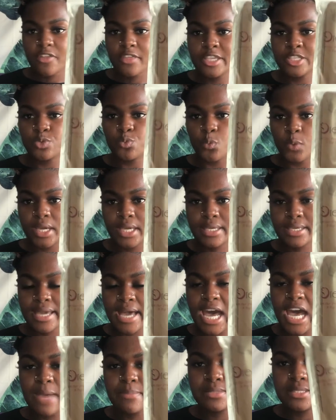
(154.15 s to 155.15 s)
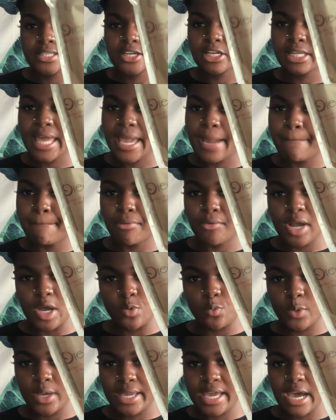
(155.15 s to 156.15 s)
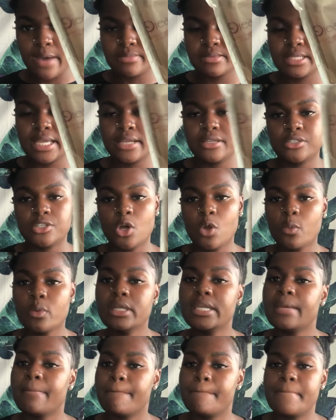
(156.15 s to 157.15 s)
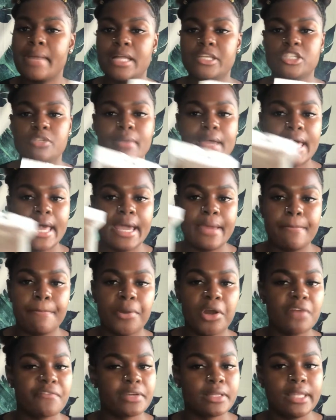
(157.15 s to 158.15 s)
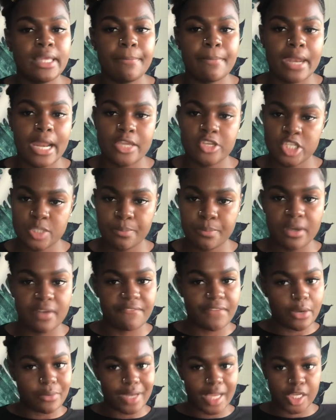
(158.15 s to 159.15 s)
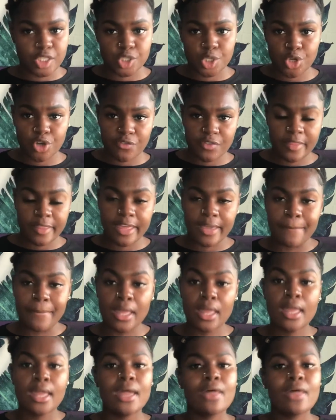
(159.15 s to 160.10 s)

are these wig caps. They're like brown wig caps. They don't really match my head perfectly, but I just put foundation over them.